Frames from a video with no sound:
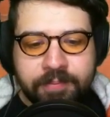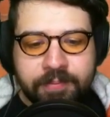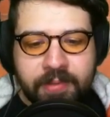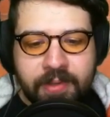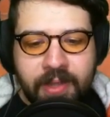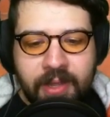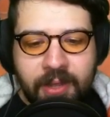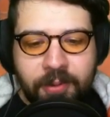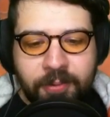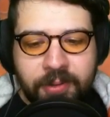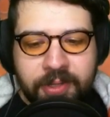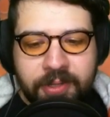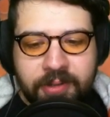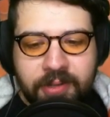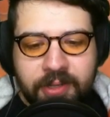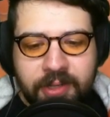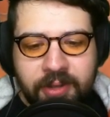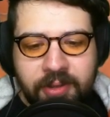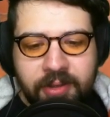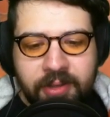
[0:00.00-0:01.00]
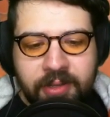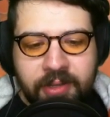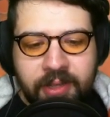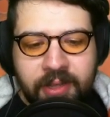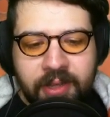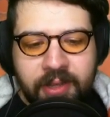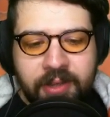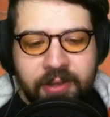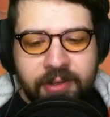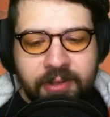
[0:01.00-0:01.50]
Ah, WiLLo, hello,
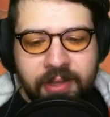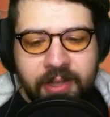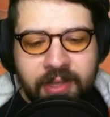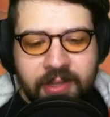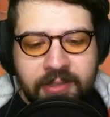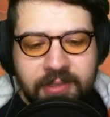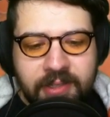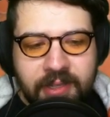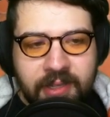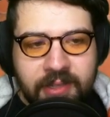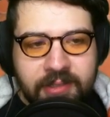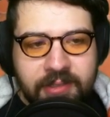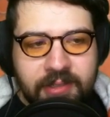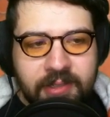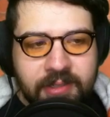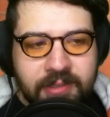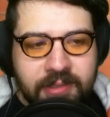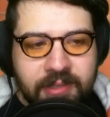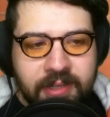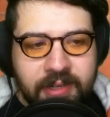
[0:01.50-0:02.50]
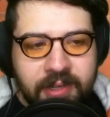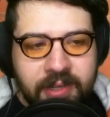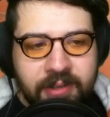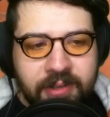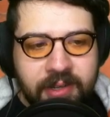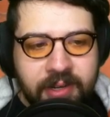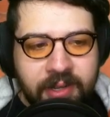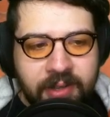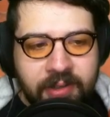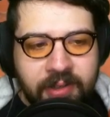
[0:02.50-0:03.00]
hello! Yes, yes, yes, I know,
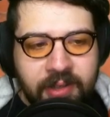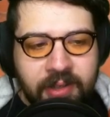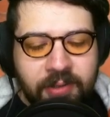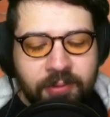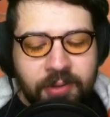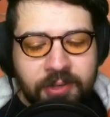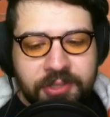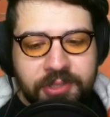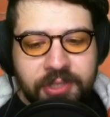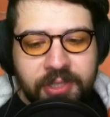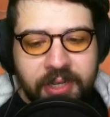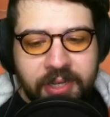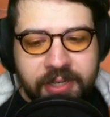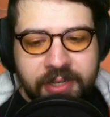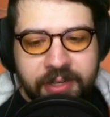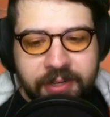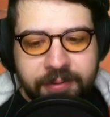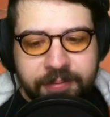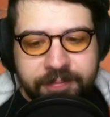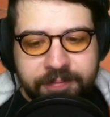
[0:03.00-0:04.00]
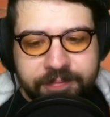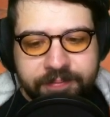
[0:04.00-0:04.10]
I know. What should I do?